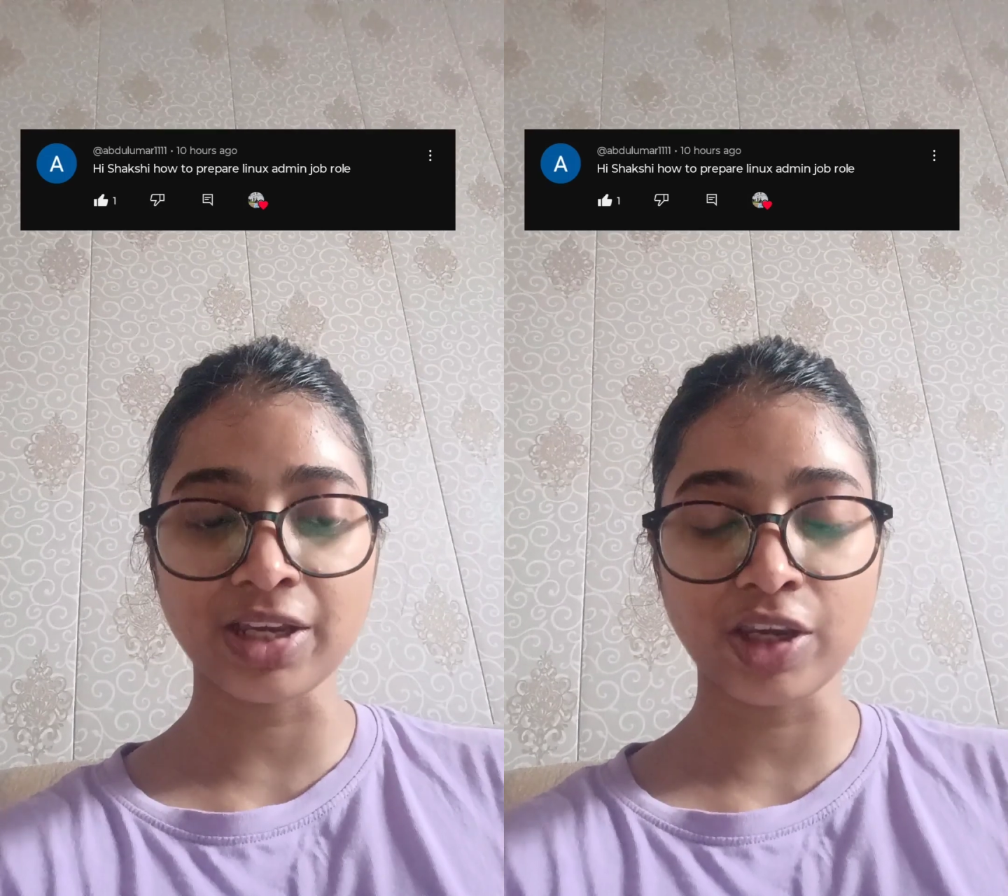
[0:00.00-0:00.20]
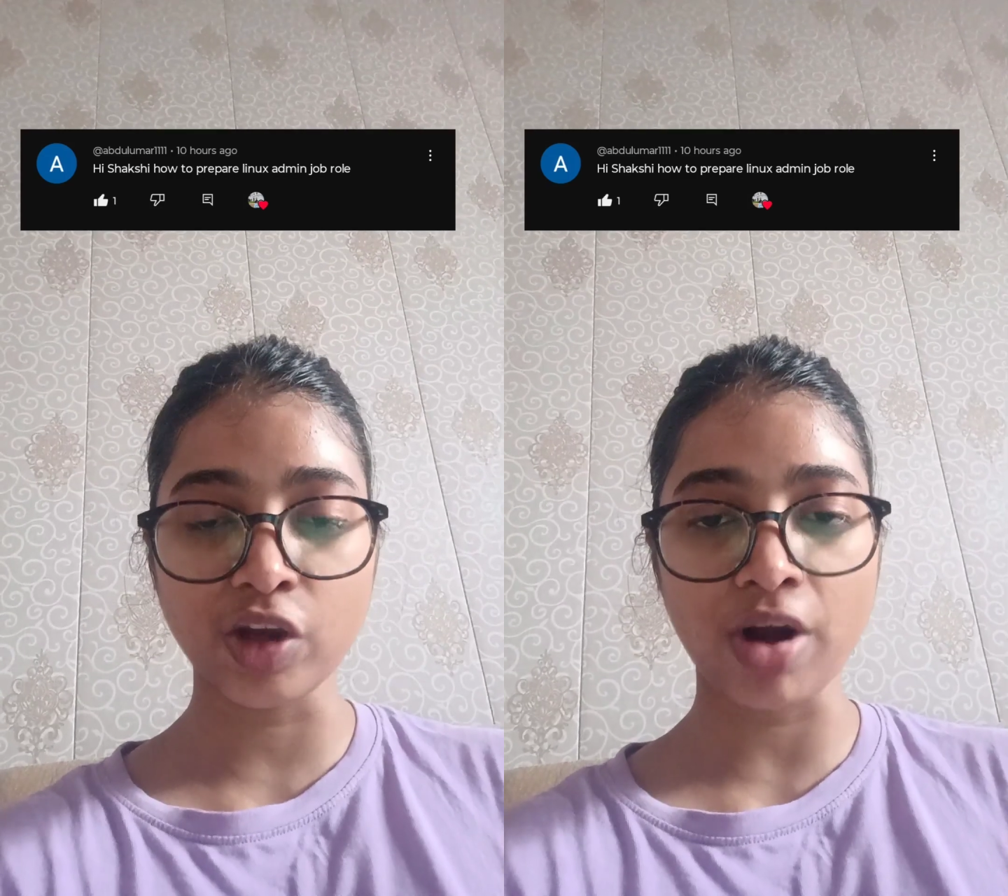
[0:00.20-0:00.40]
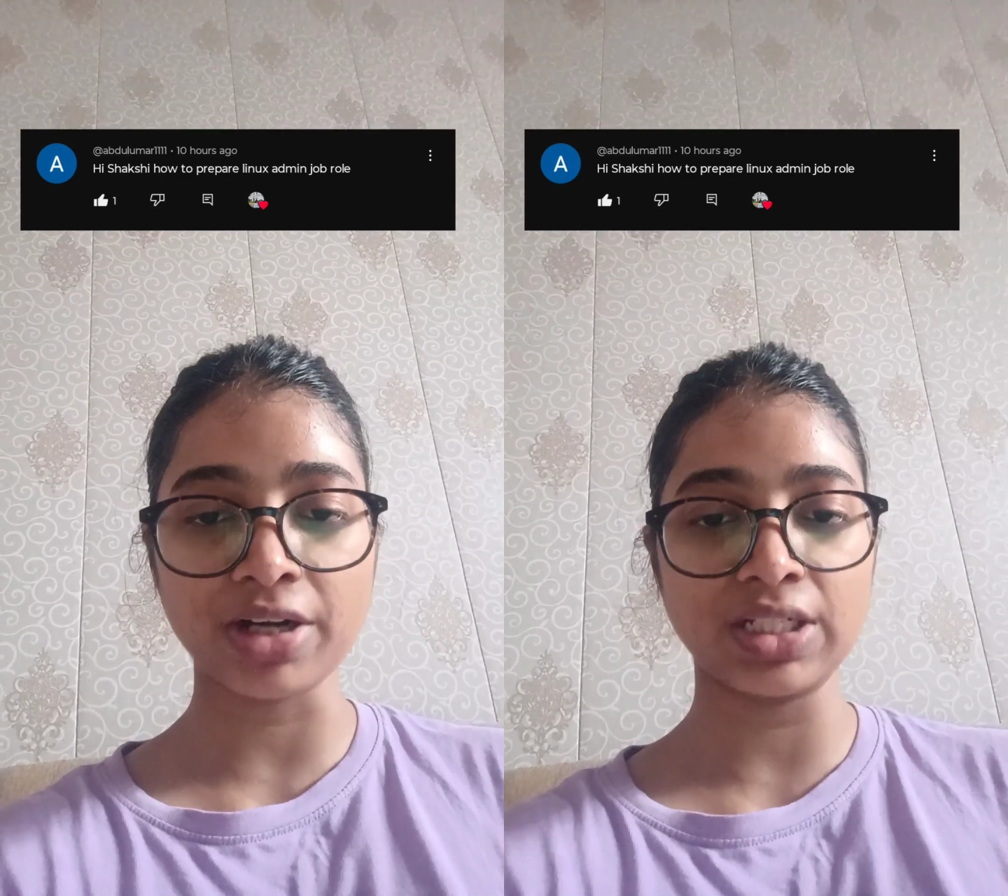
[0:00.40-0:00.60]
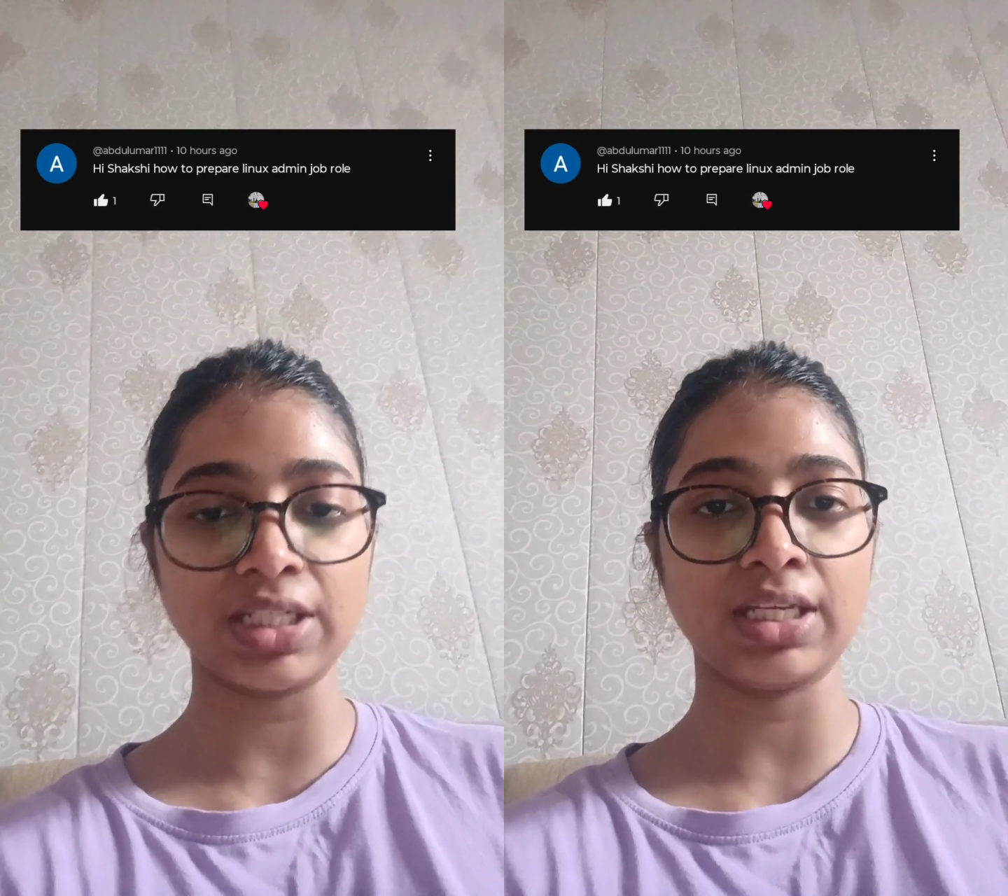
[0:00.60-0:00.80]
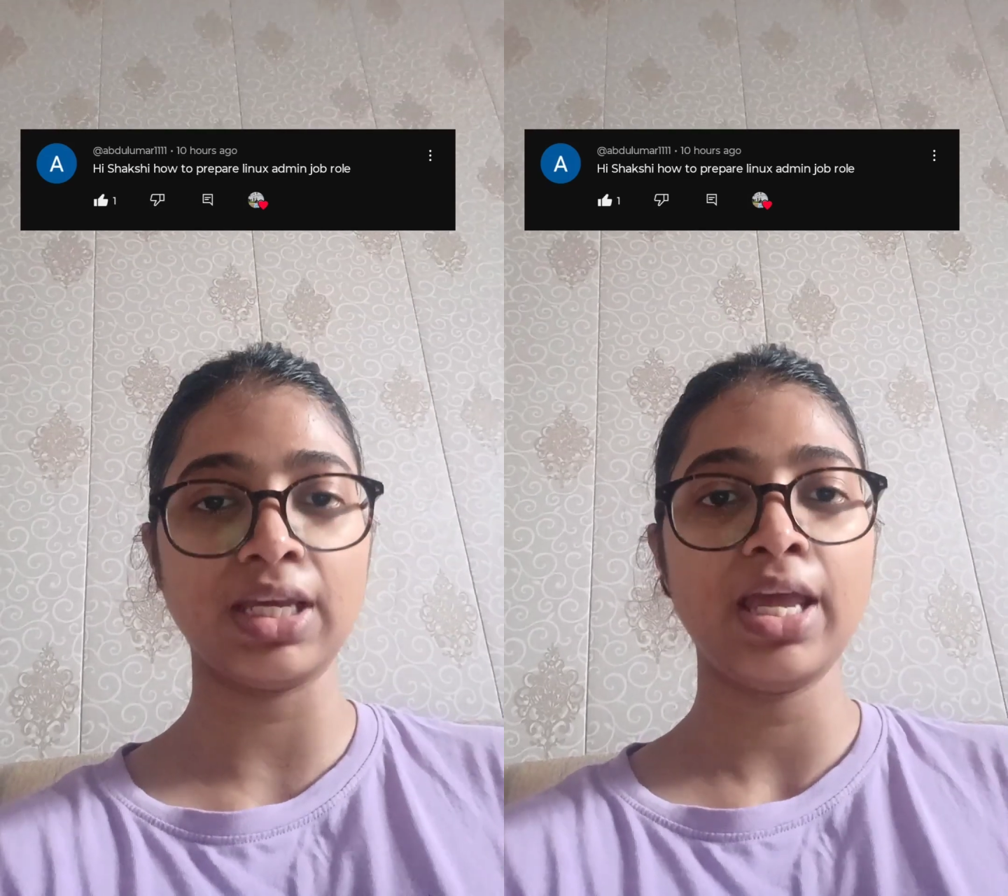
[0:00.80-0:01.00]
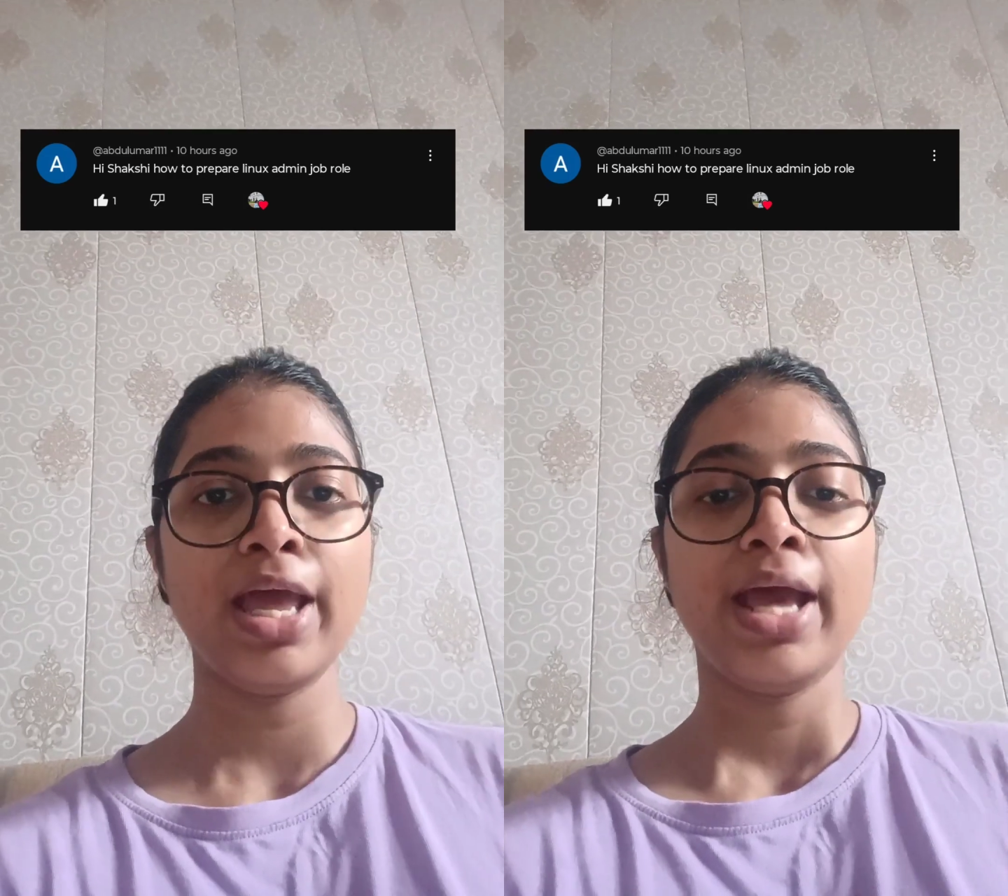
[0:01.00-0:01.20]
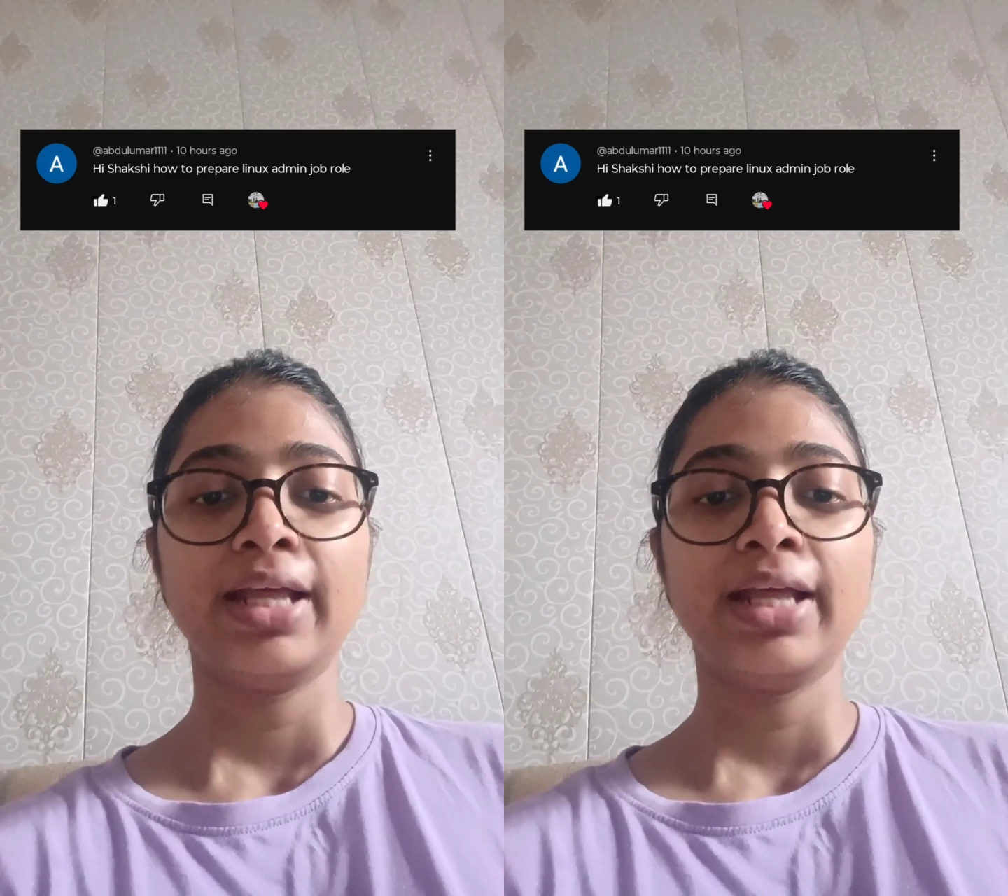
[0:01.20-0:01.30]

security.